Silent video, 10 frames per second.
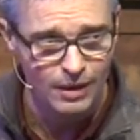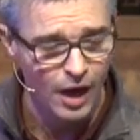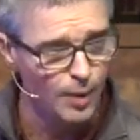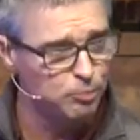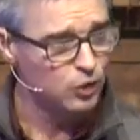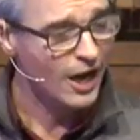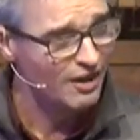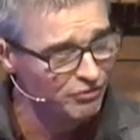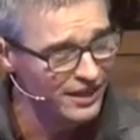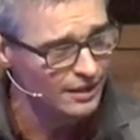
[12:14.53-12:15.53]
a
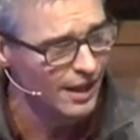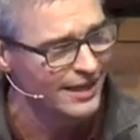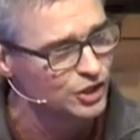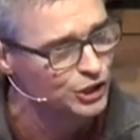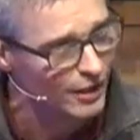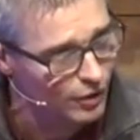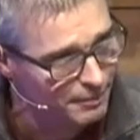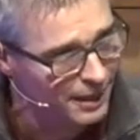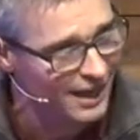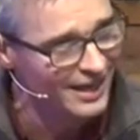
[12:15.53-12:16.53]
prophet like
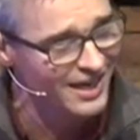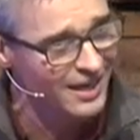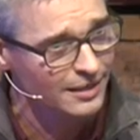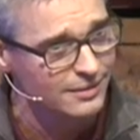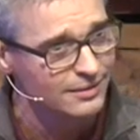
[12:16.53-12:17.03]
Jeremiah,